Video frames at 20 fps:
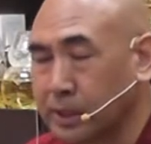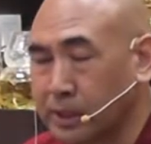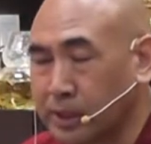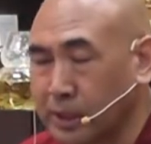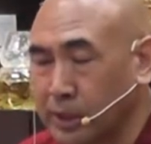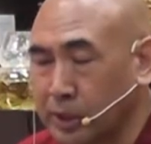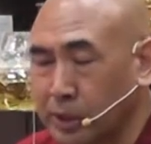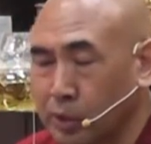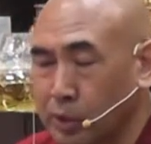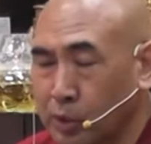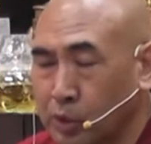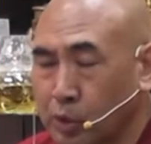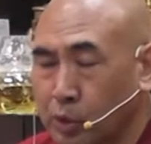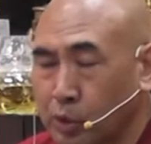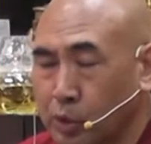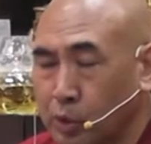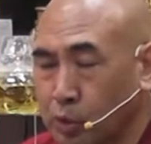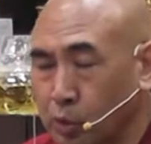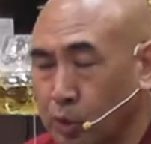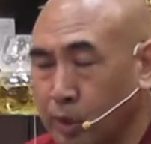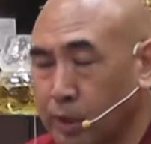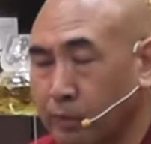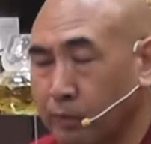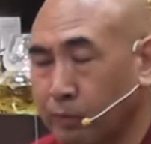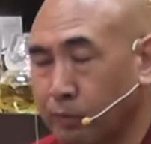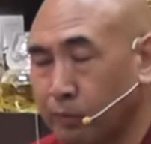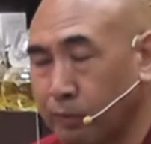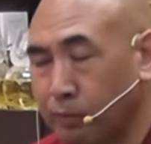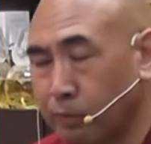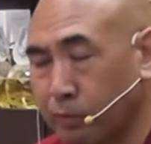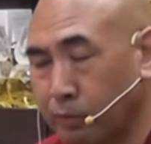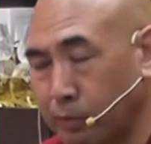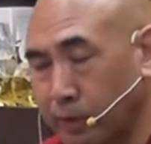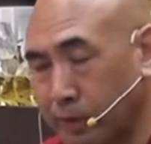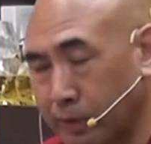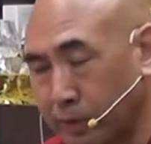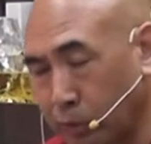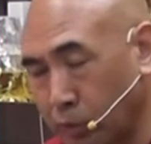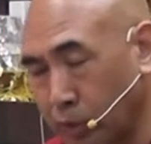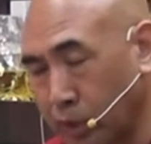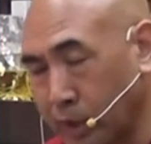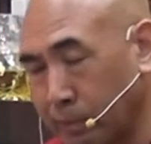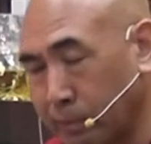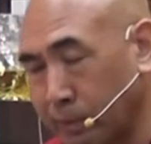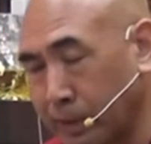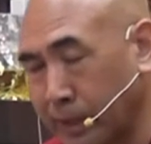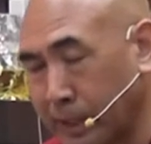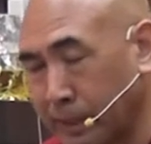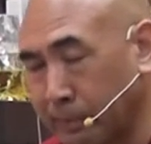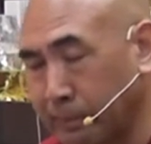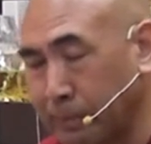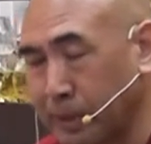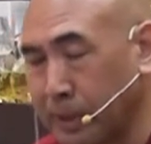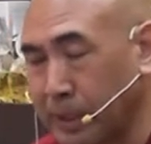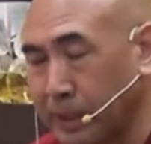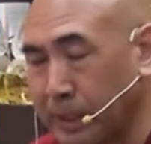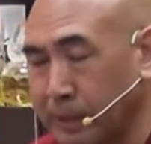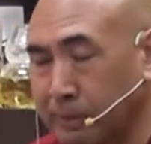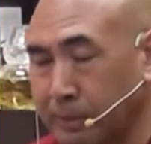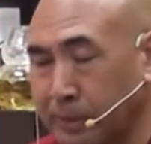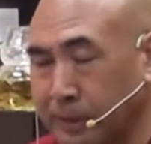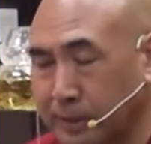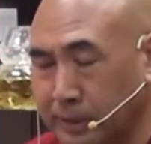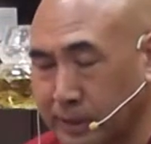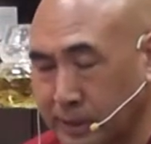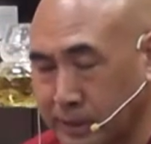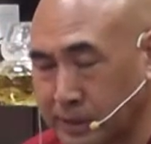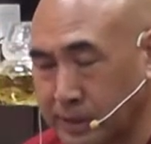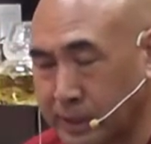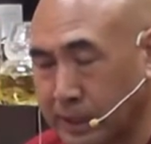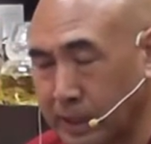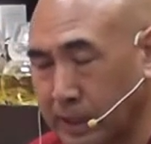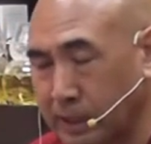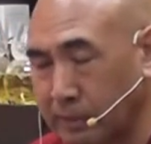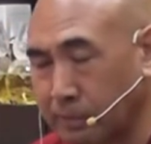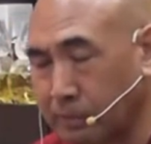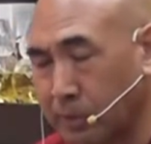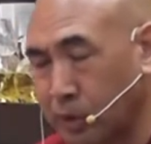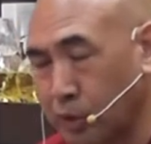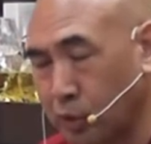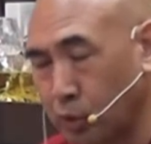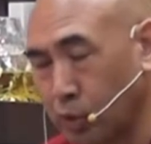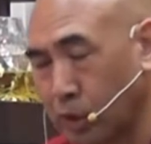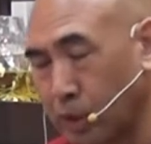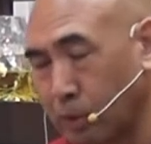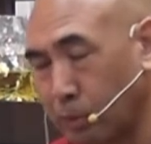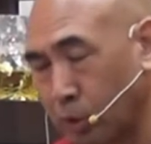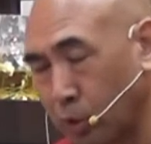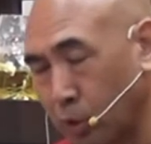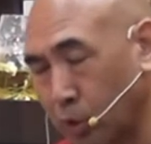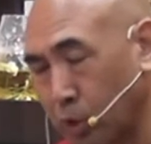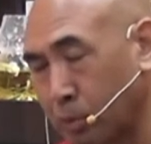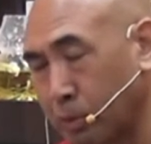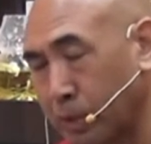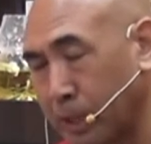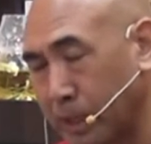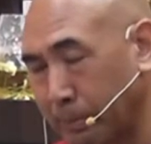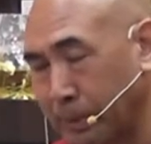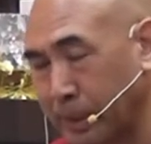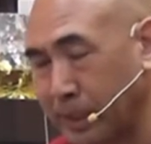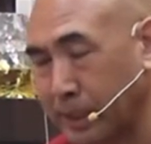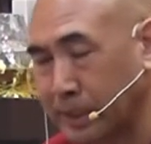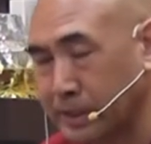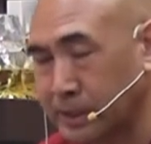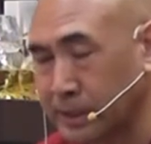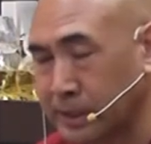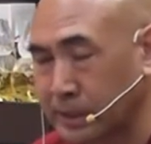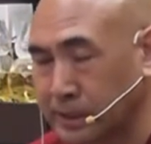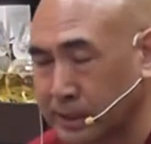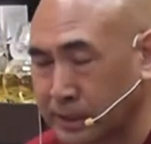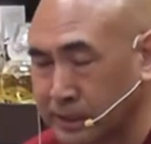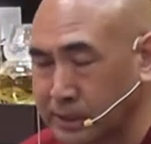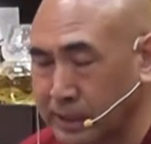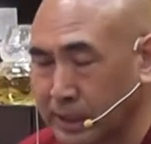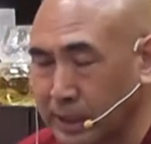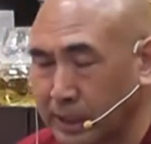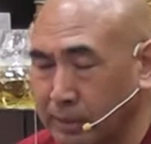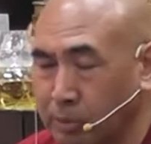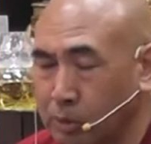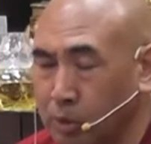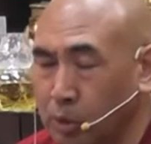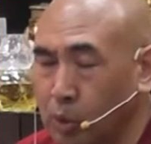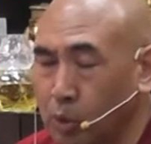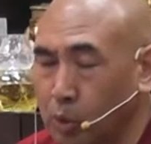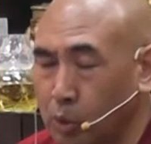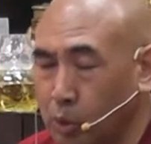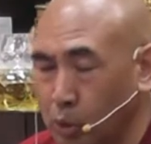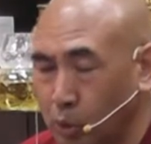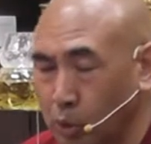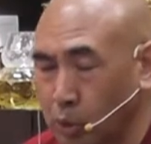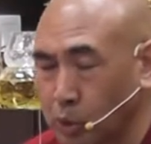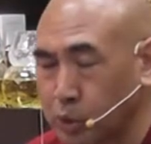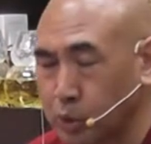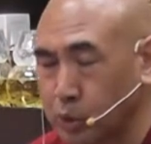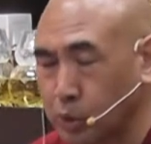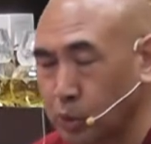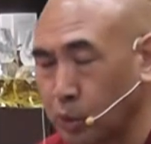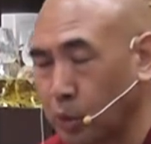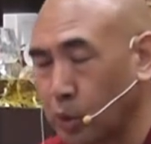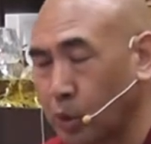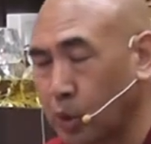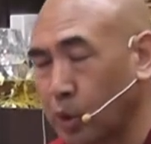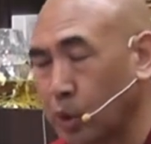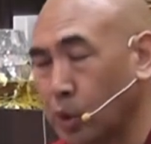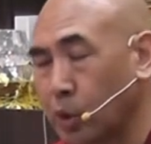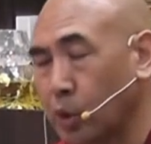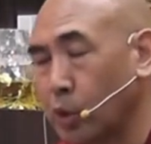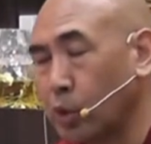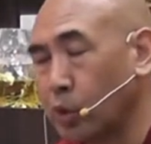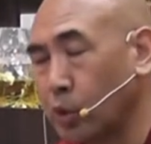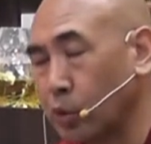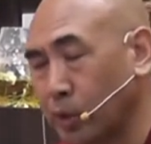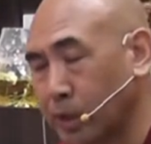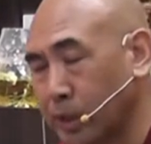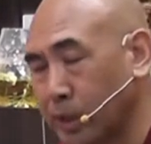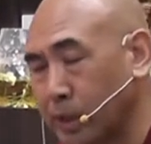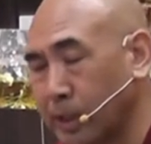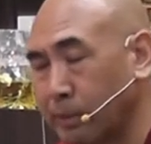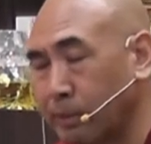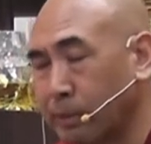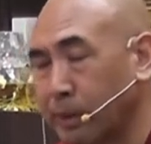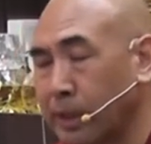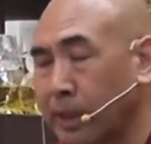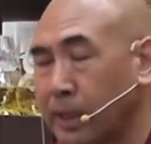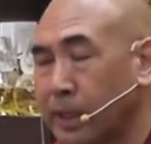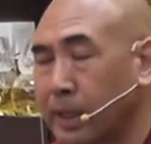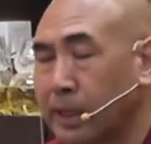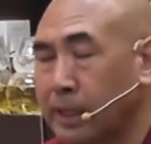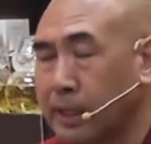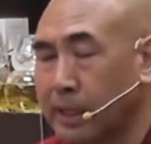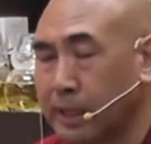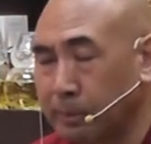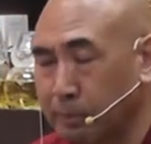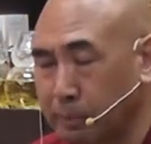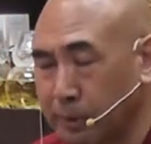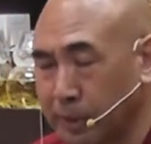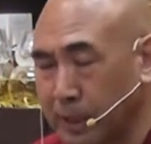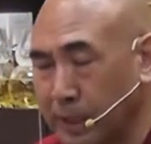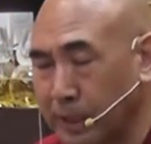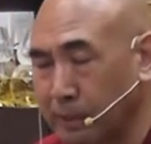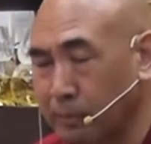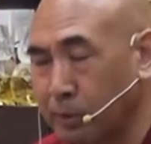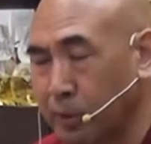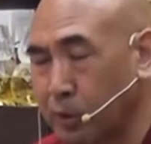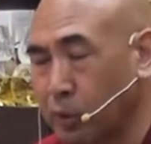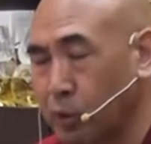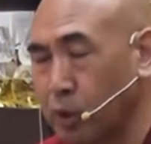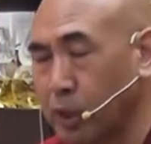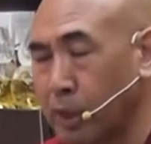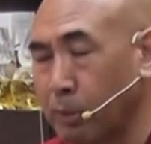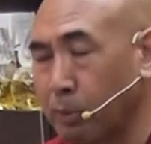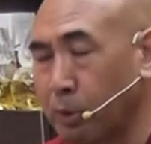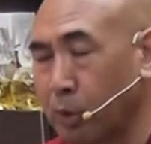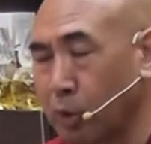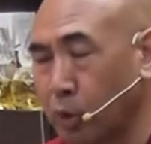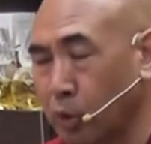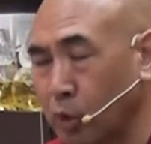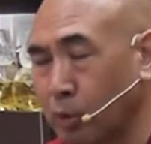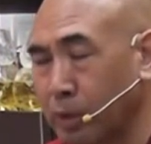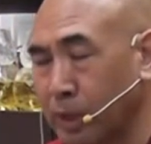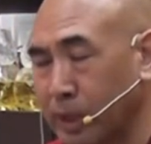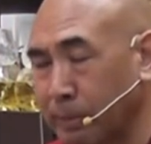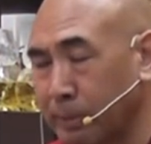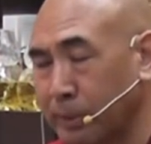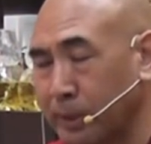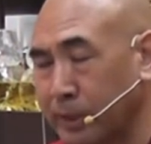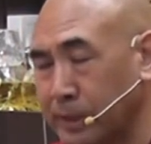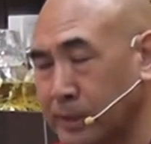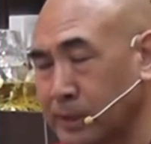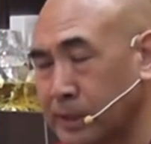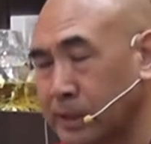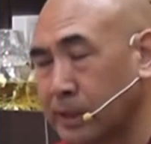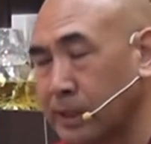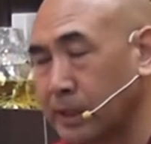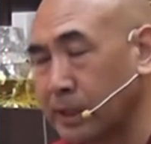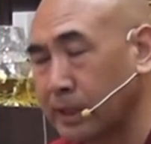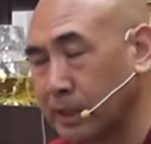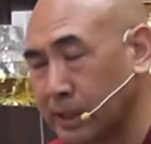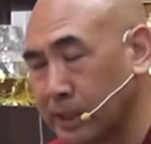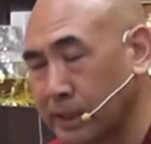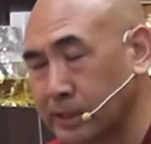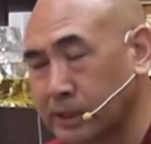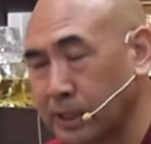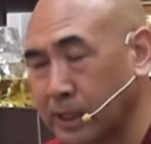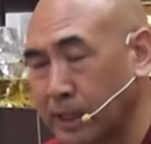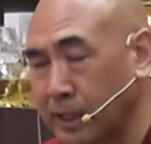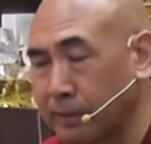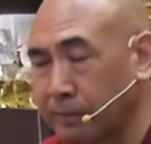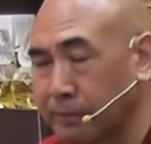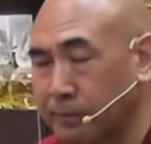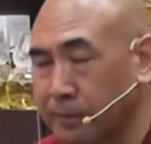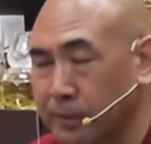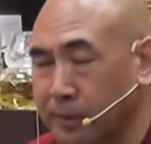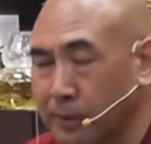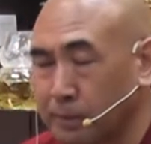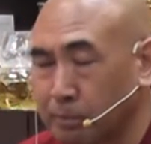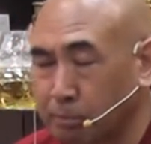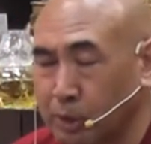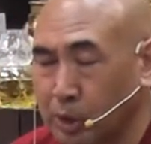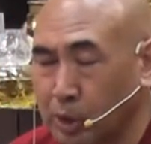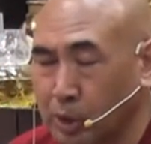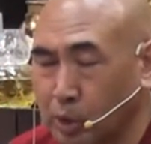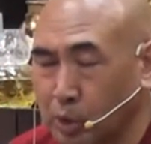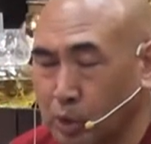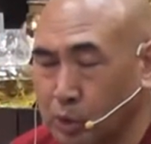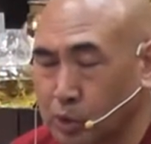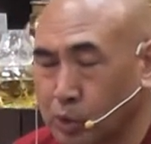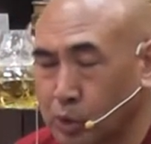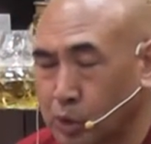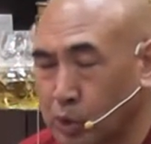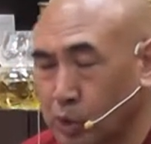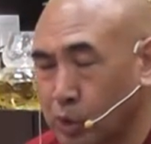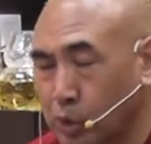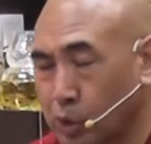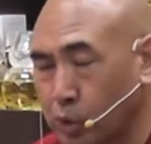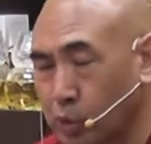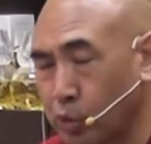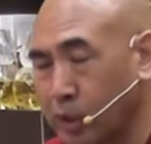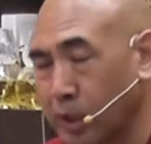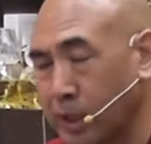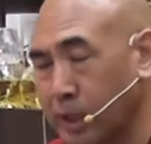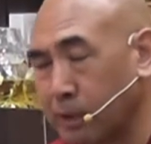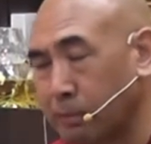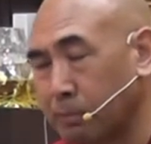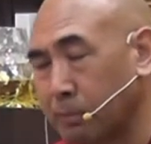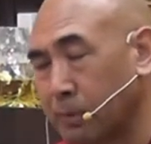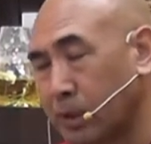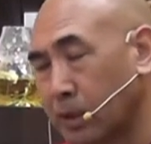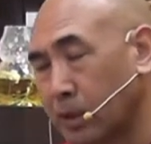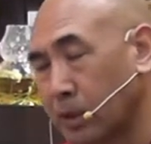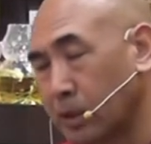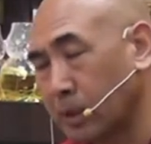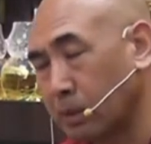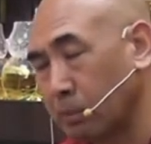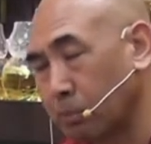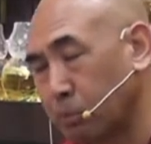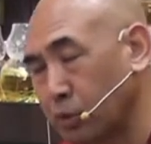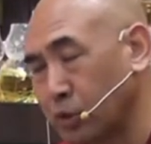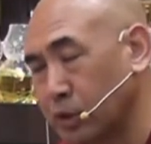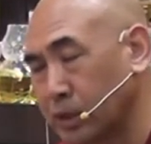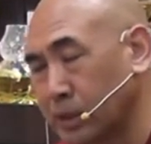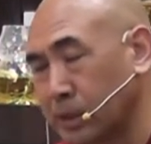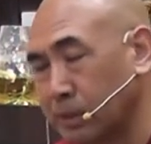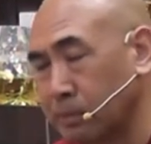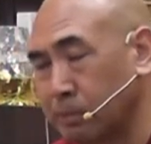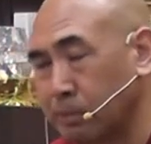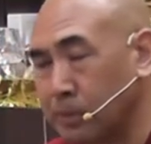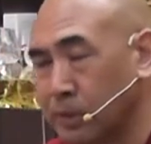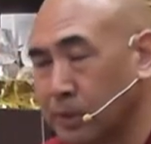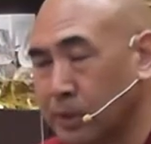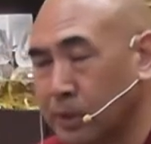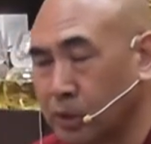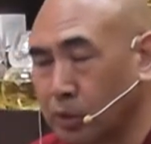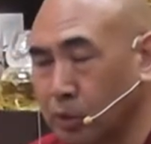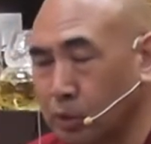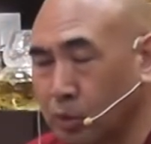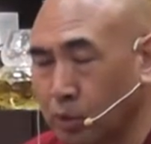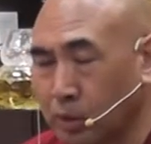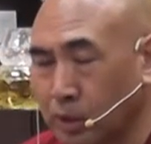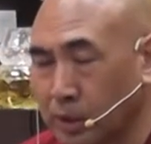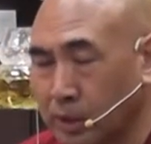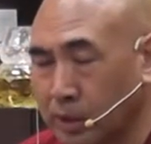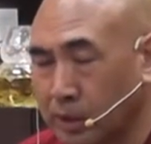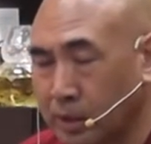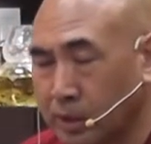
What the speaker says: then you have a happy life in this life, you have a lot of happiness in this life, also you can have a happy life, you have a lot of happiness in next life, because you have the positive, you know,